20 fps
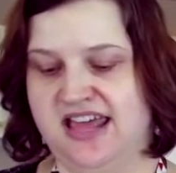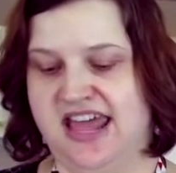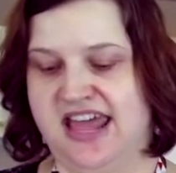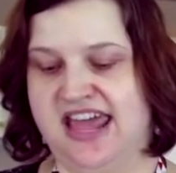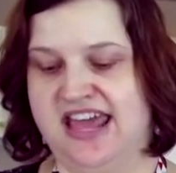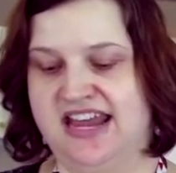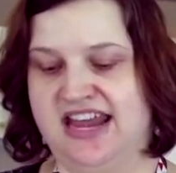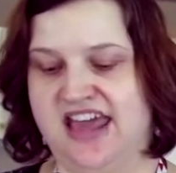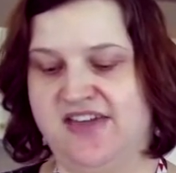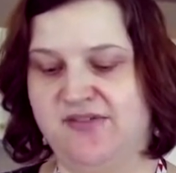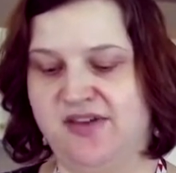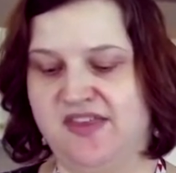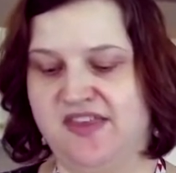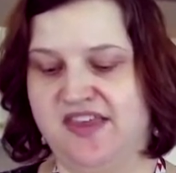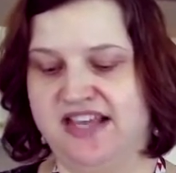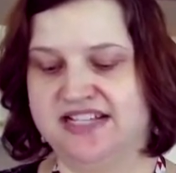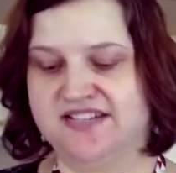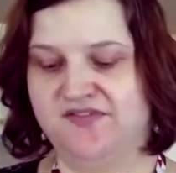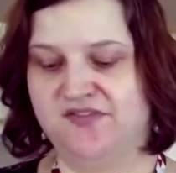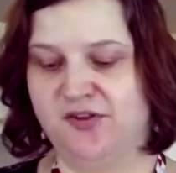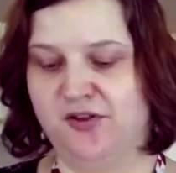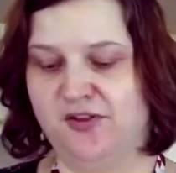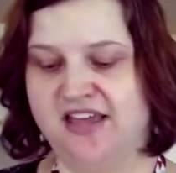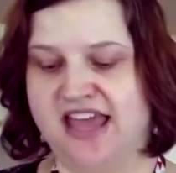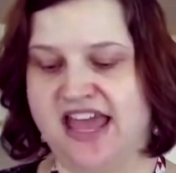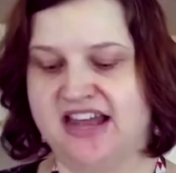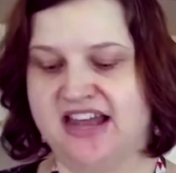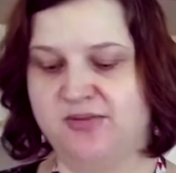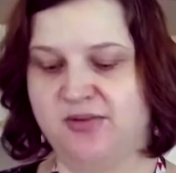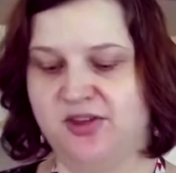and everything is fully
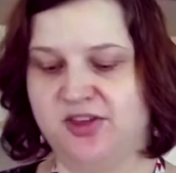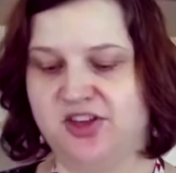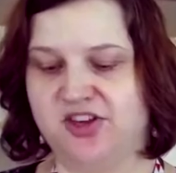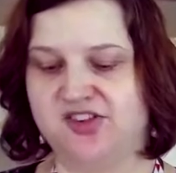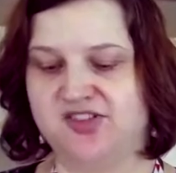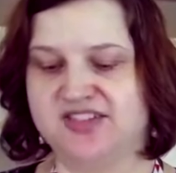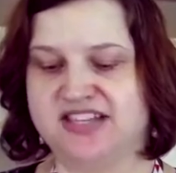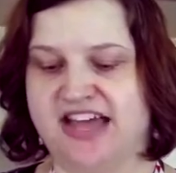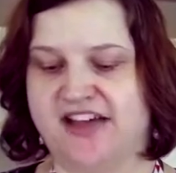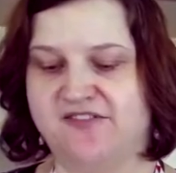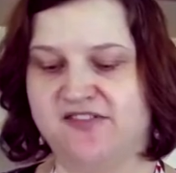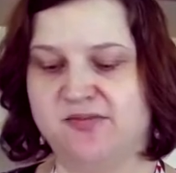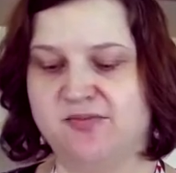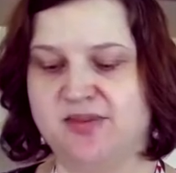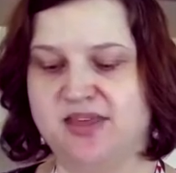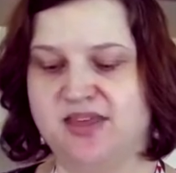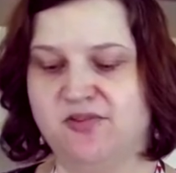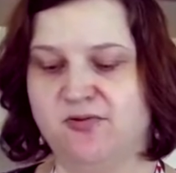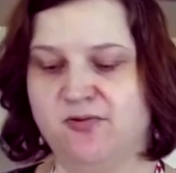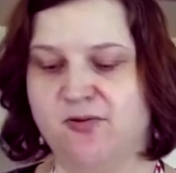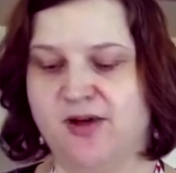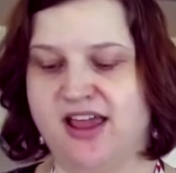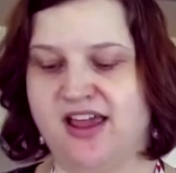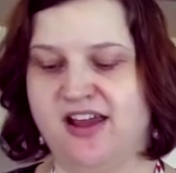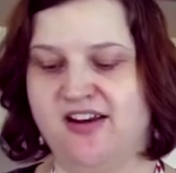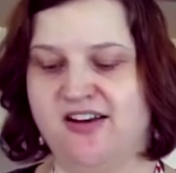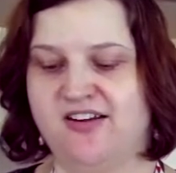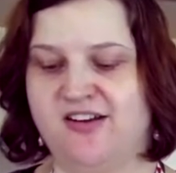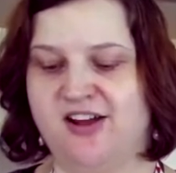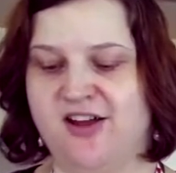edible. You just have to be
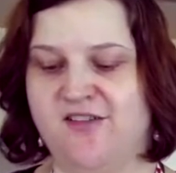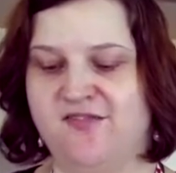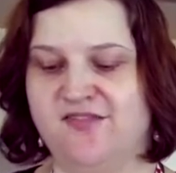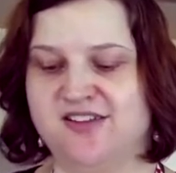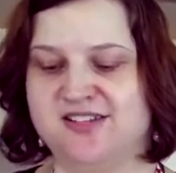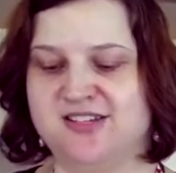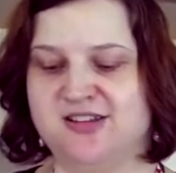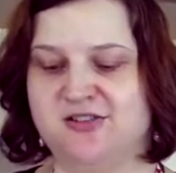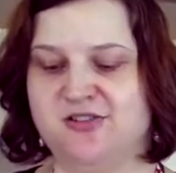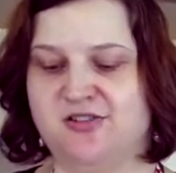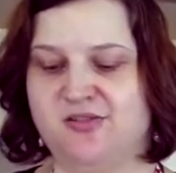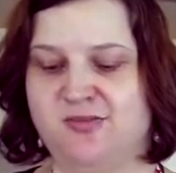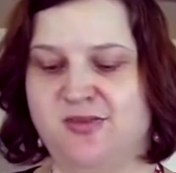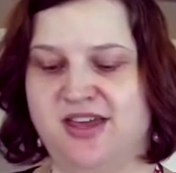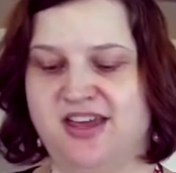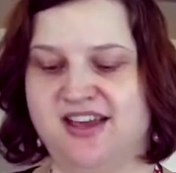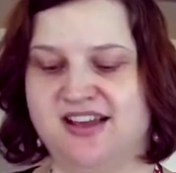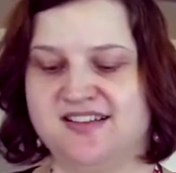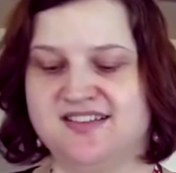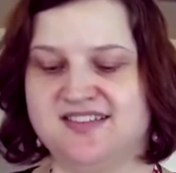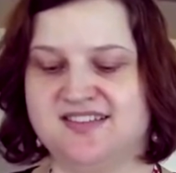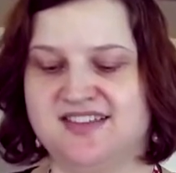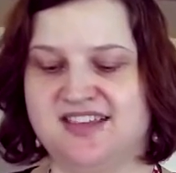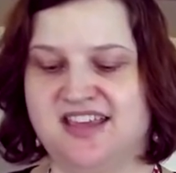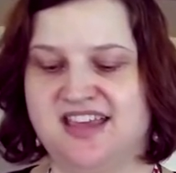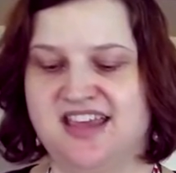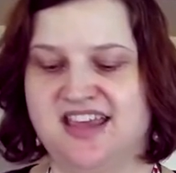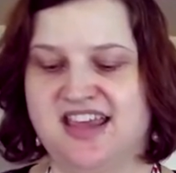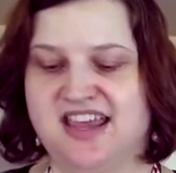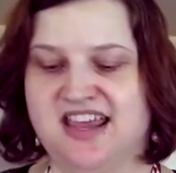aware of the toothpicks.
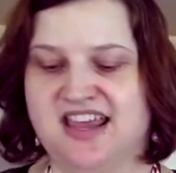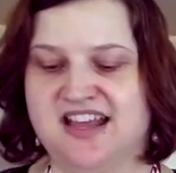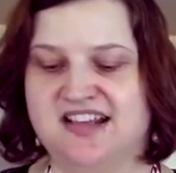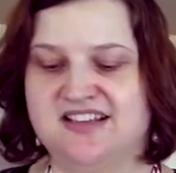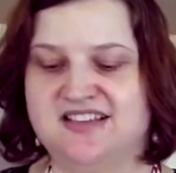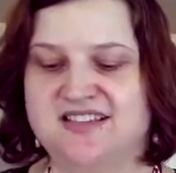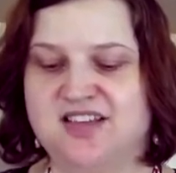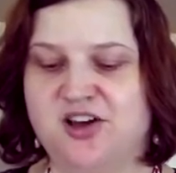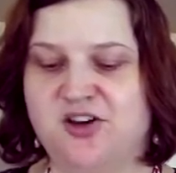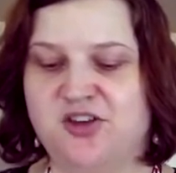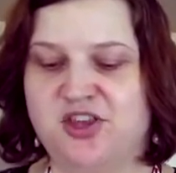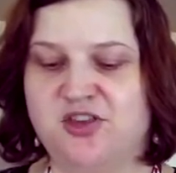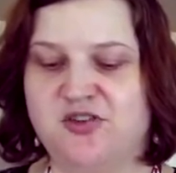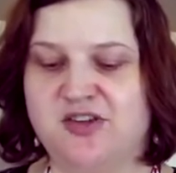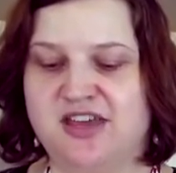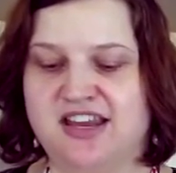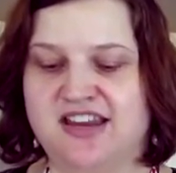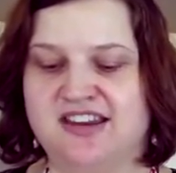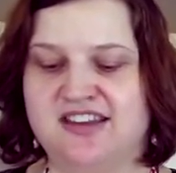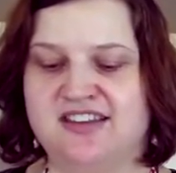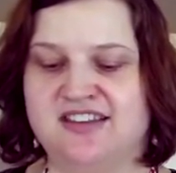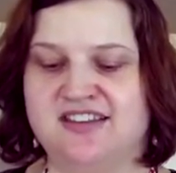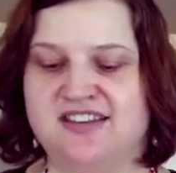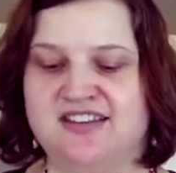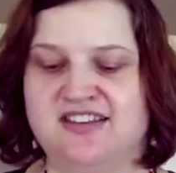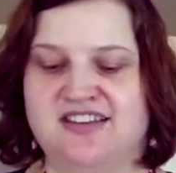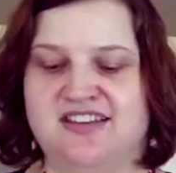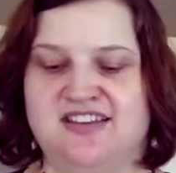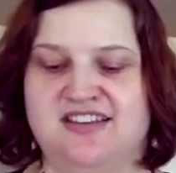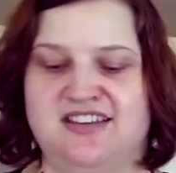So you
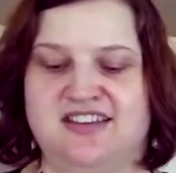can